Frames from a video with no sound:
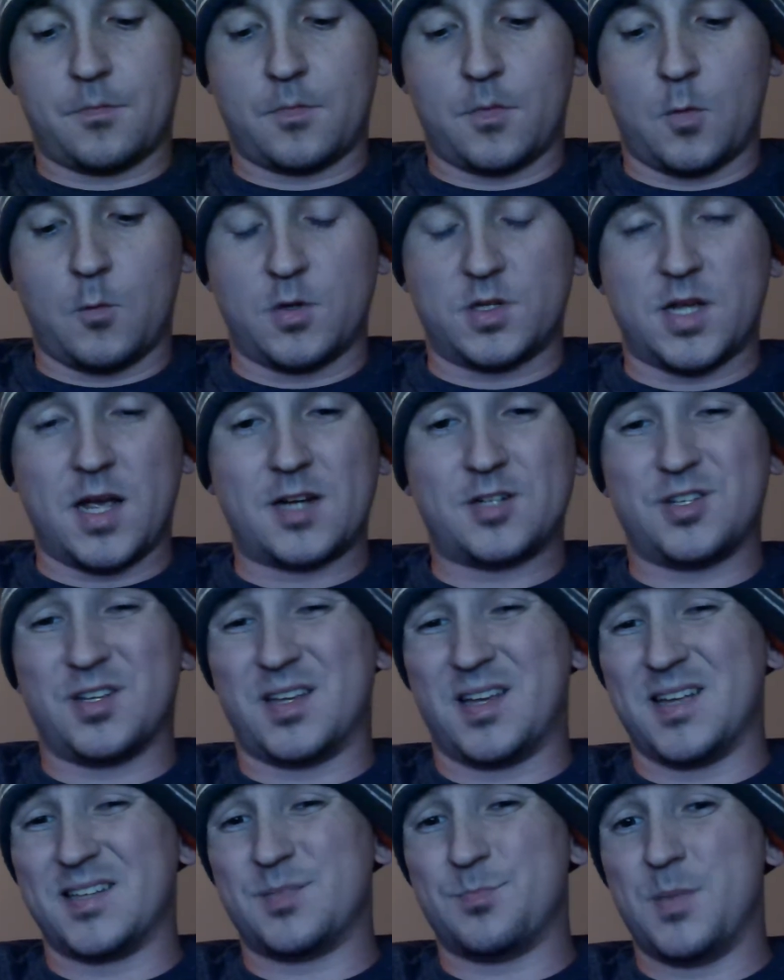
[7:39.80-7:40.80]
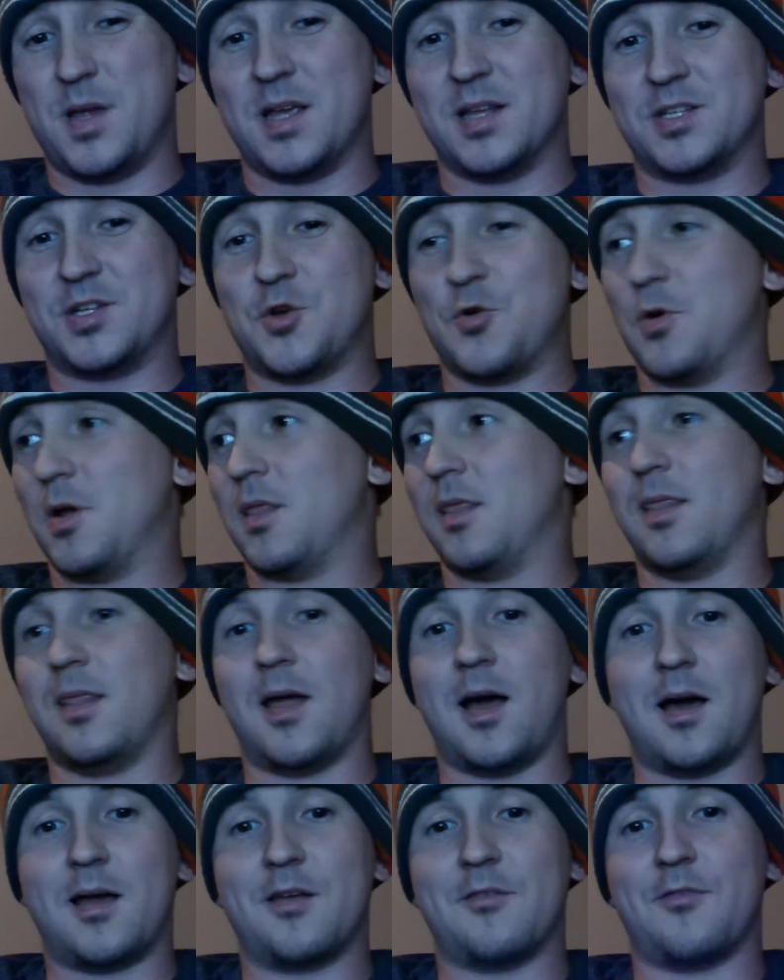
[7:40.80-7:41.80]
which actually gets me into a
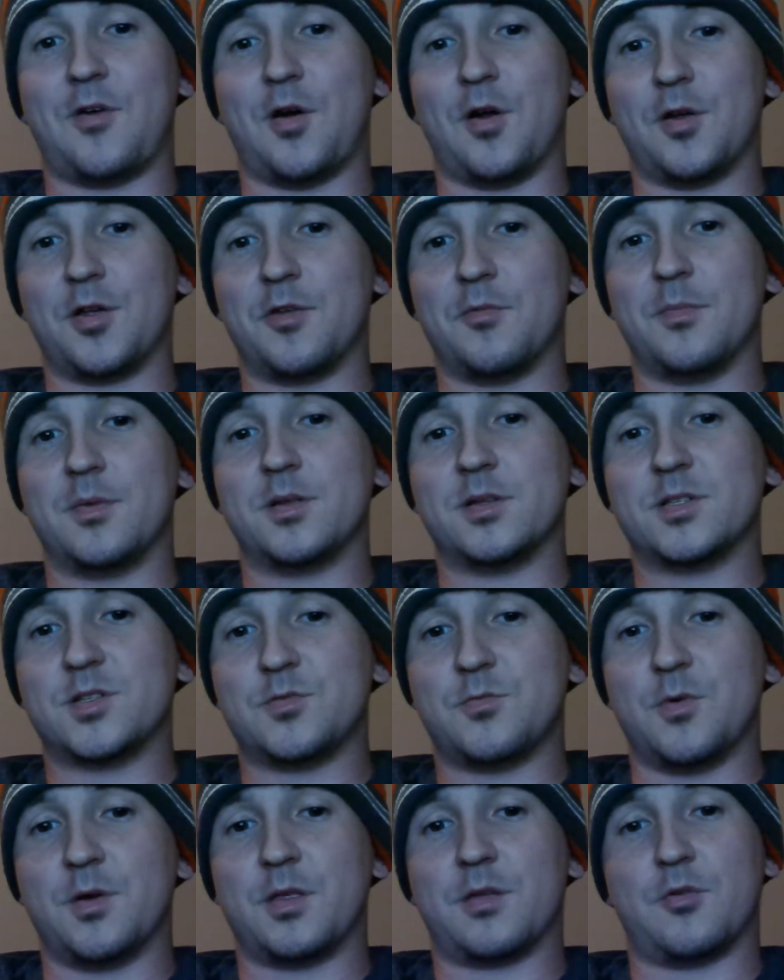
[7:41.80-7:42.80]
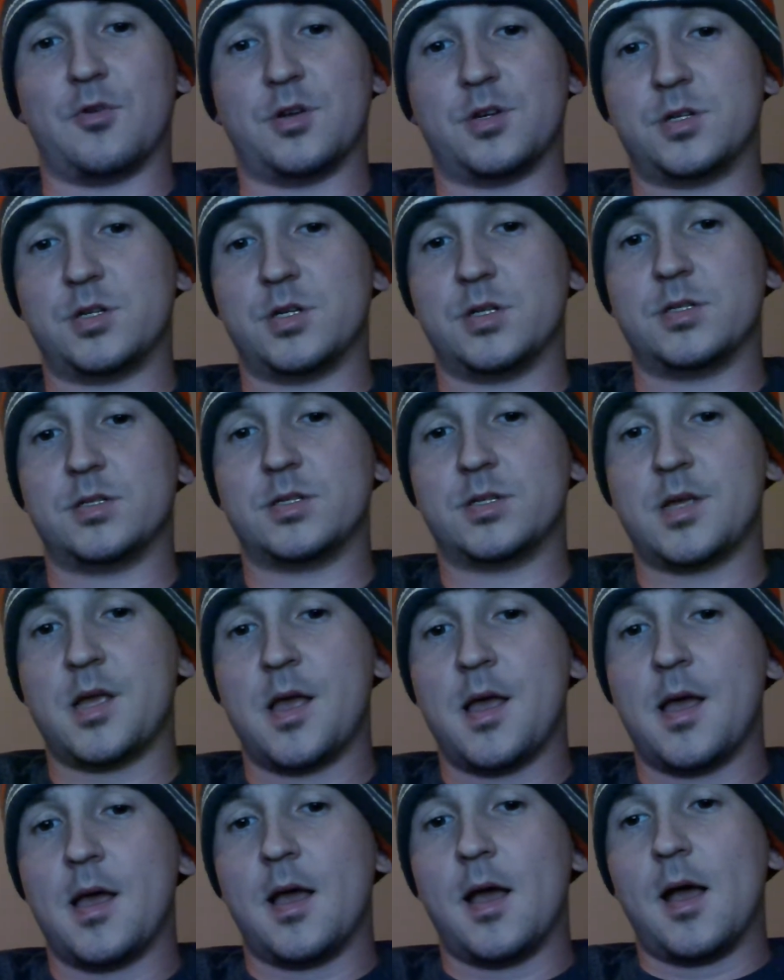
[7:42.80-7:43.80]
lot of arguments with Christians
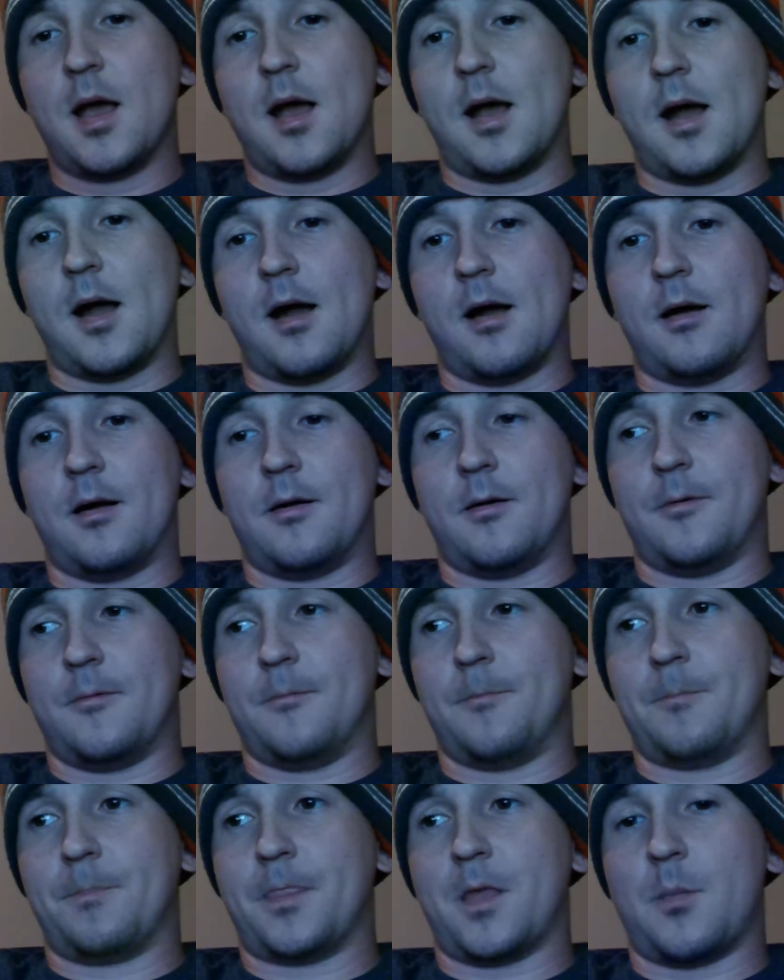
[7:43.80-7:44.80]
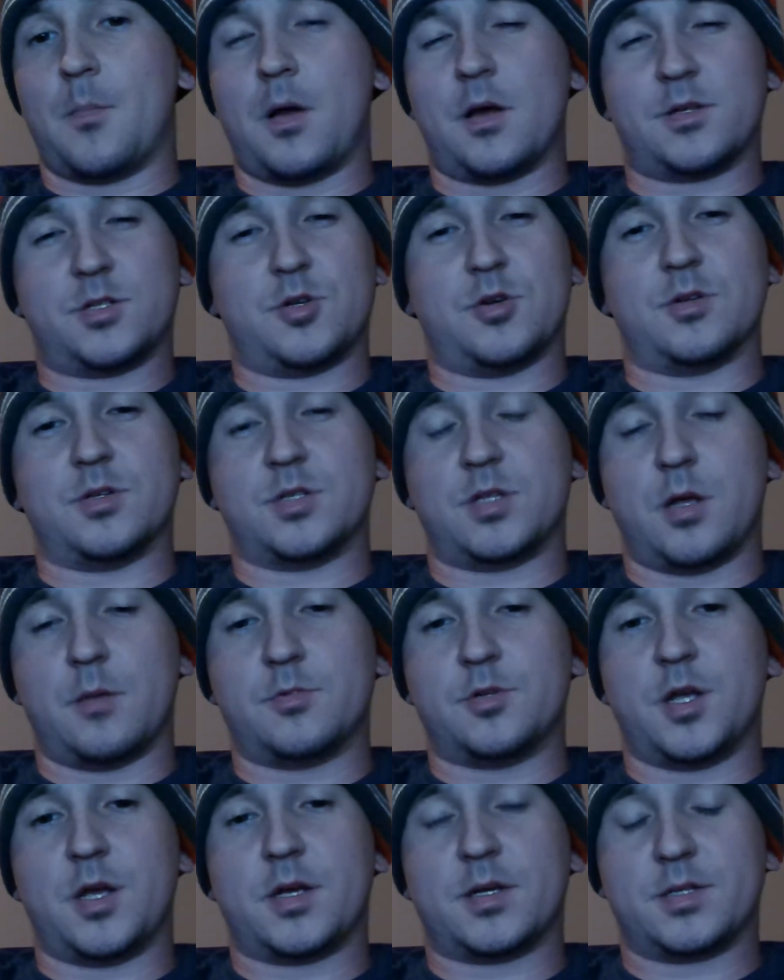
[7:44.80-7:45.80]
about certain
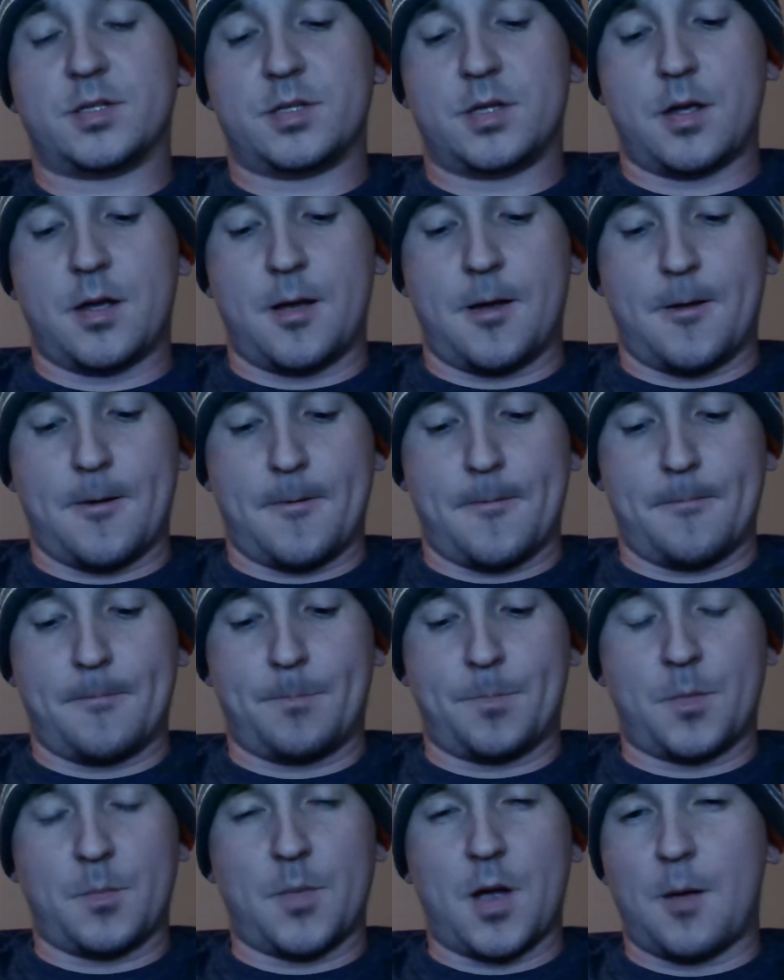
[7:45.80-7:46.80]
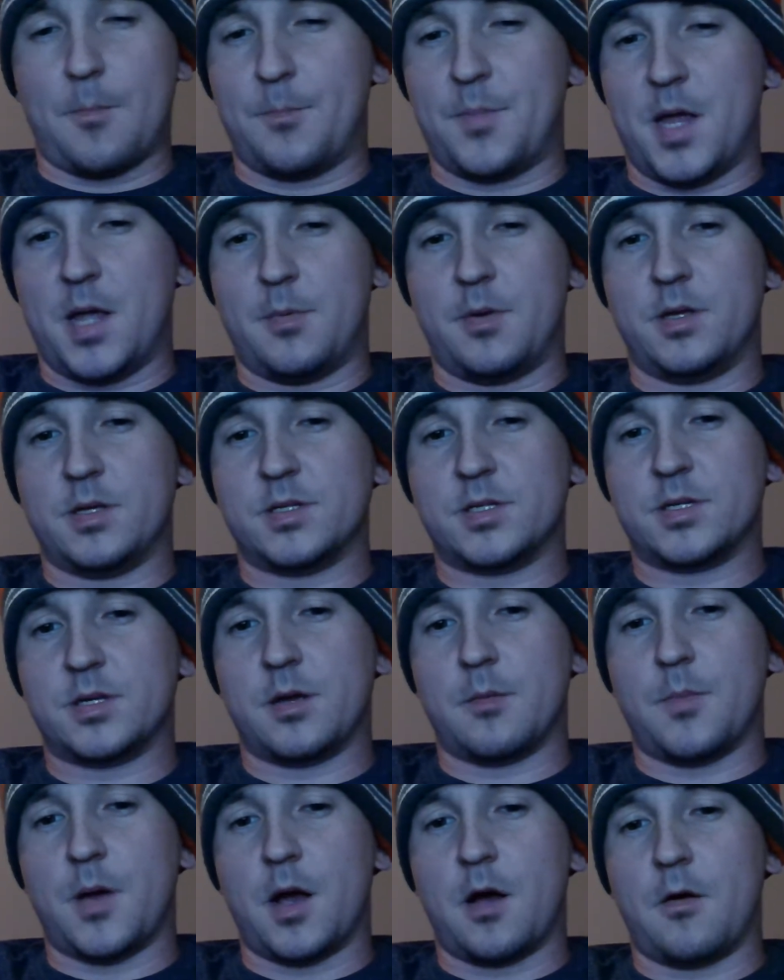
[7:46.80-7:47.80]
subjects, about babies,
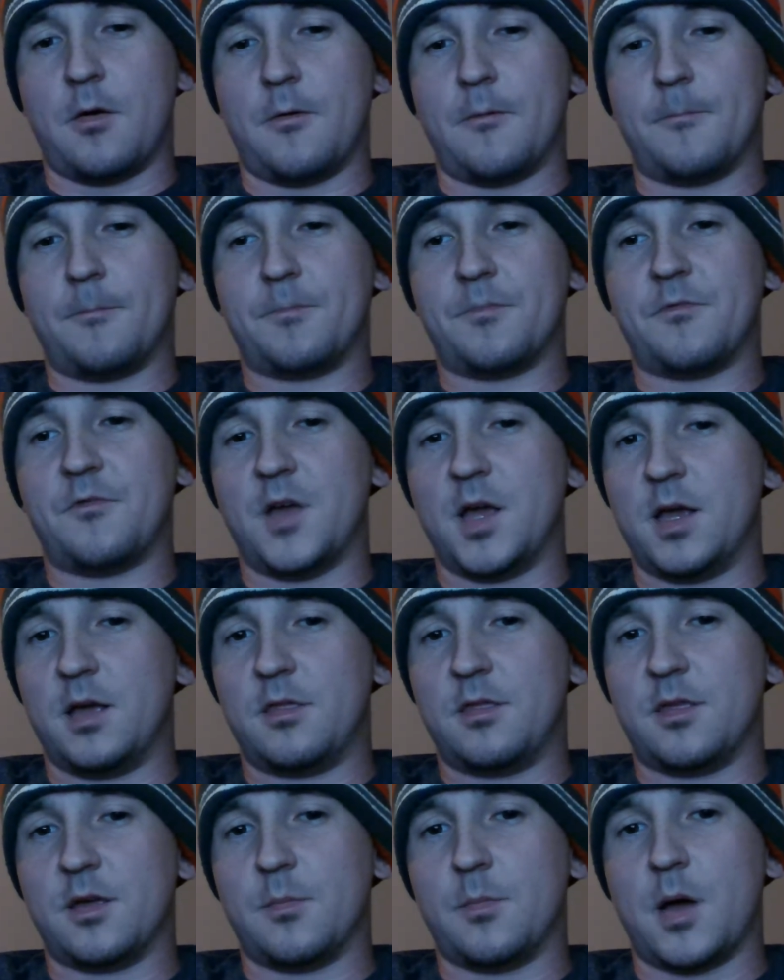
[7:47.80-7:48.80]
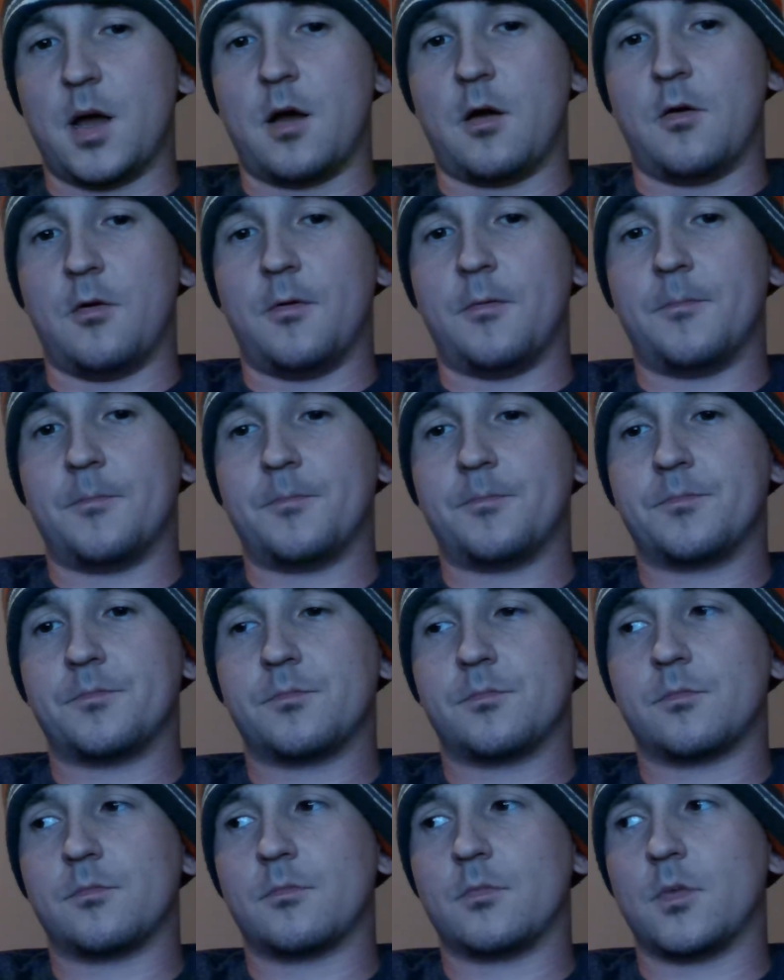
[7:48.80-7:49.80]
about faith, about
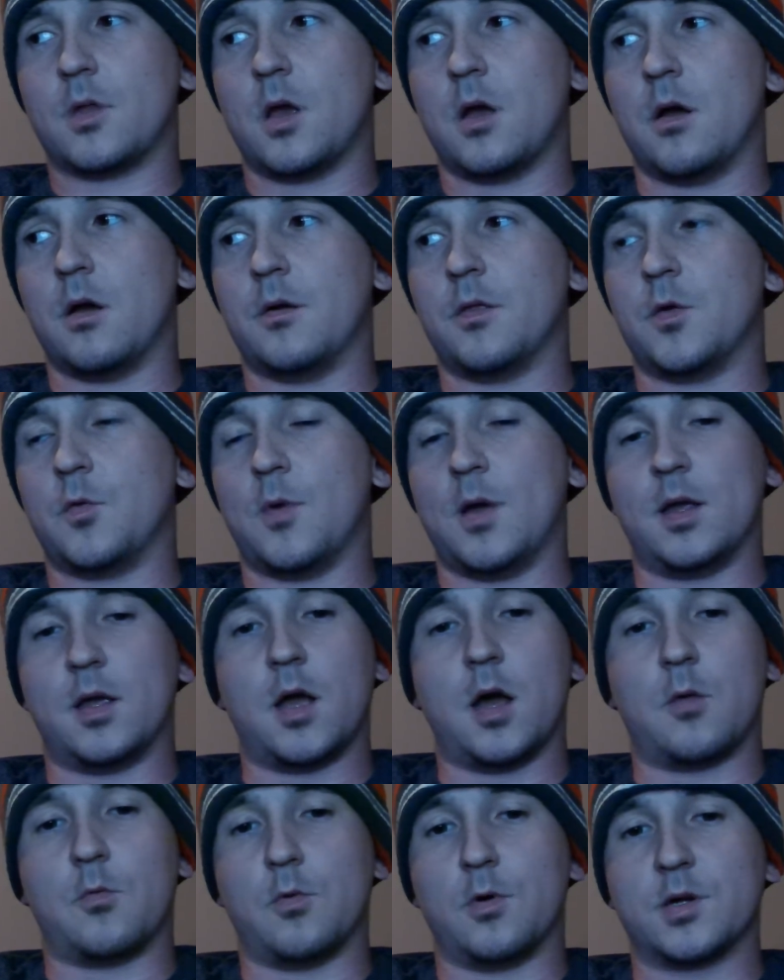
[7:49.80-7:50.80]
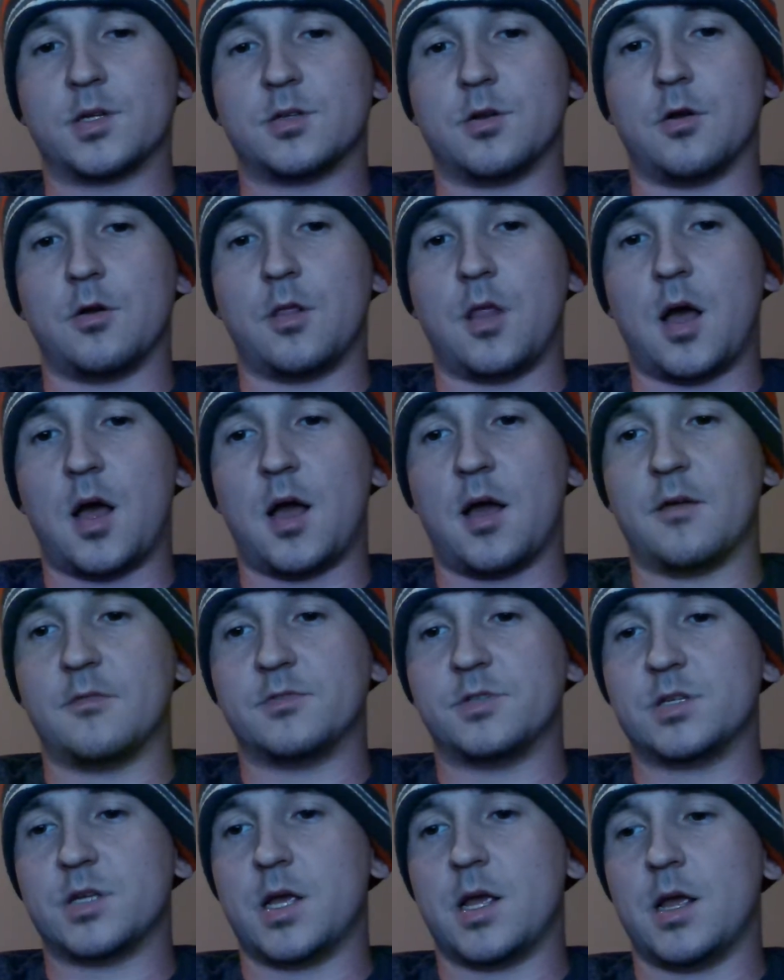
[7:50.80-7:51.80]
the way God works in our
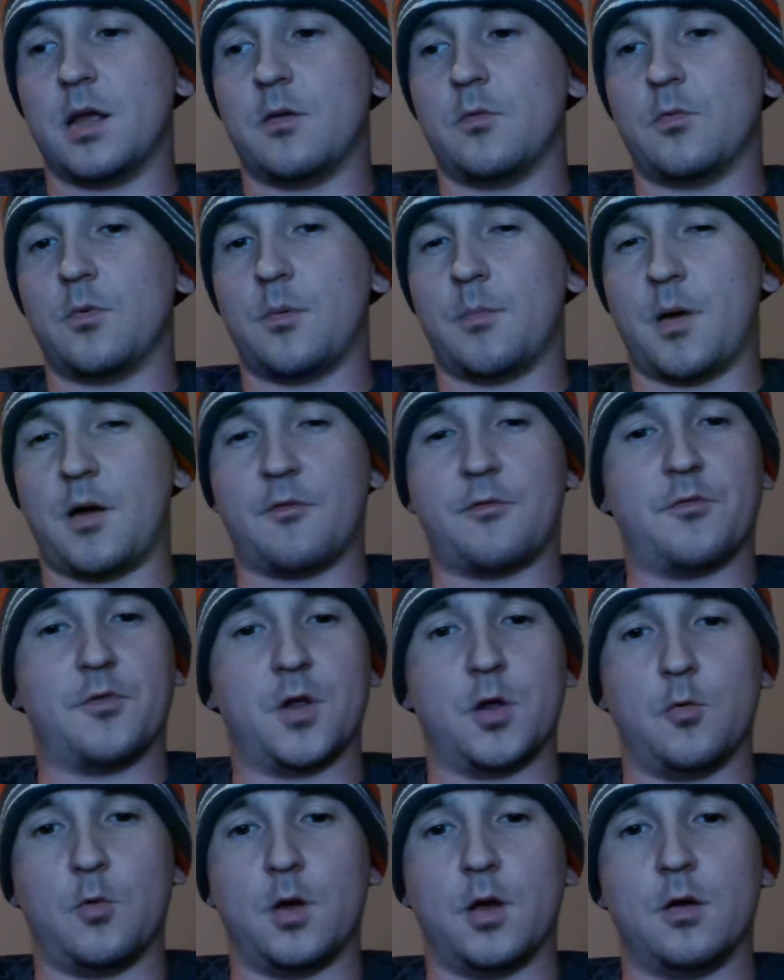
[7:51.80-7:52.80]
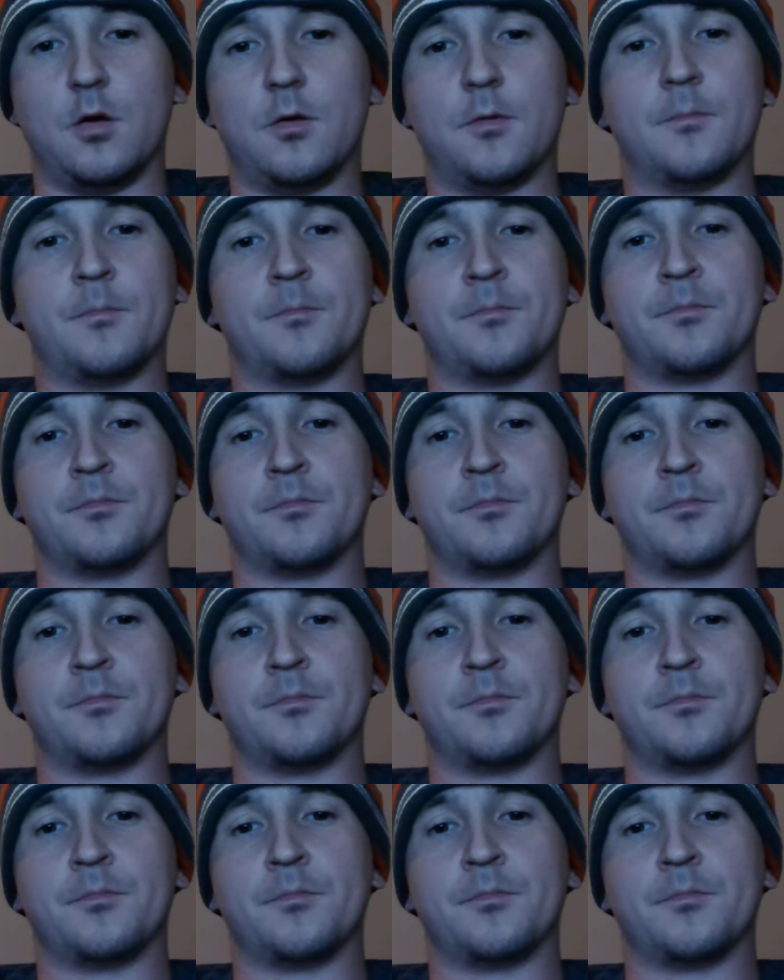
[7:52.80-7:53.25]
lives, and about free will,